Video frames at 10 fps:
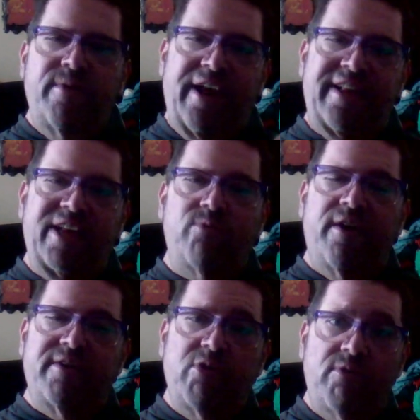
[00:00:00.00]
I just want
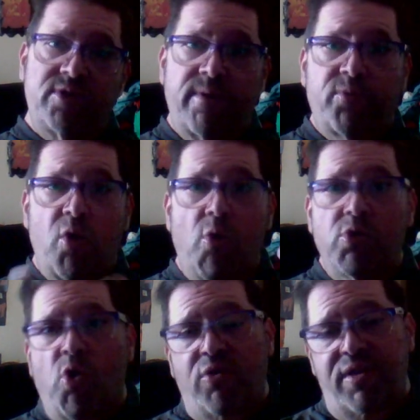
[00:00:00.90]
to close up the whole
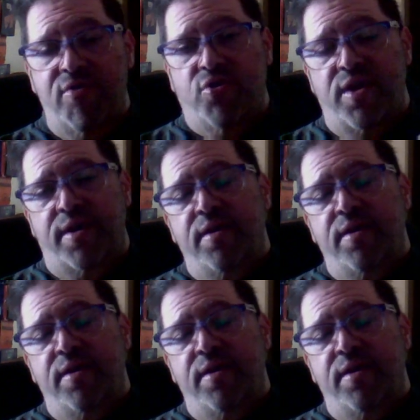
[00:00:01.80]
Colleen thing.